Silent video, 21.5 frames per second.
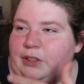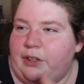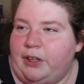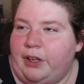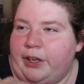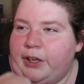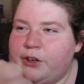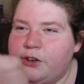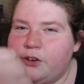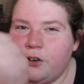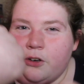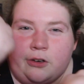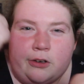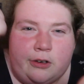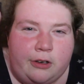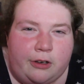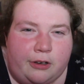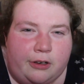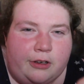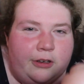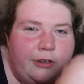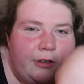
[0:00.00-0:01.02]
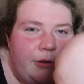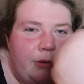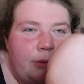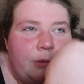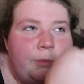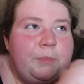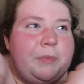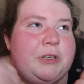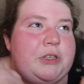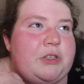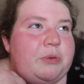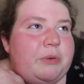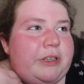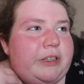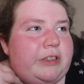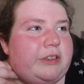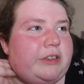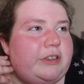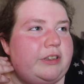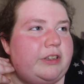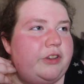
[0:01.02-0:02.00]
and like er
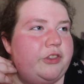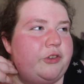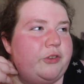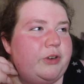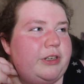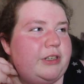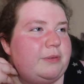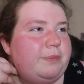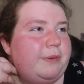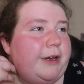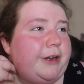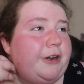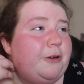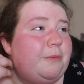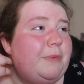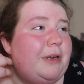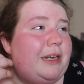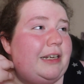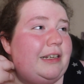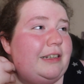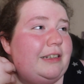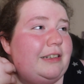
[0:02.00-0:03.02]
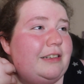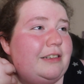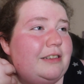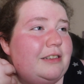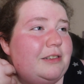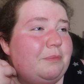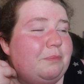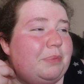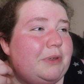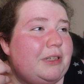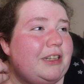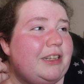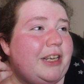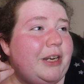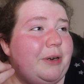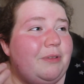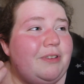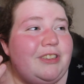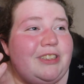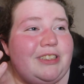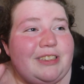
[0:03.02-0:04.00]
between the three Spider-Mans, but
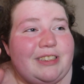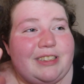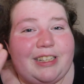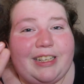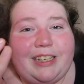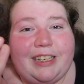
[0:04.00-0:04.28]
they were just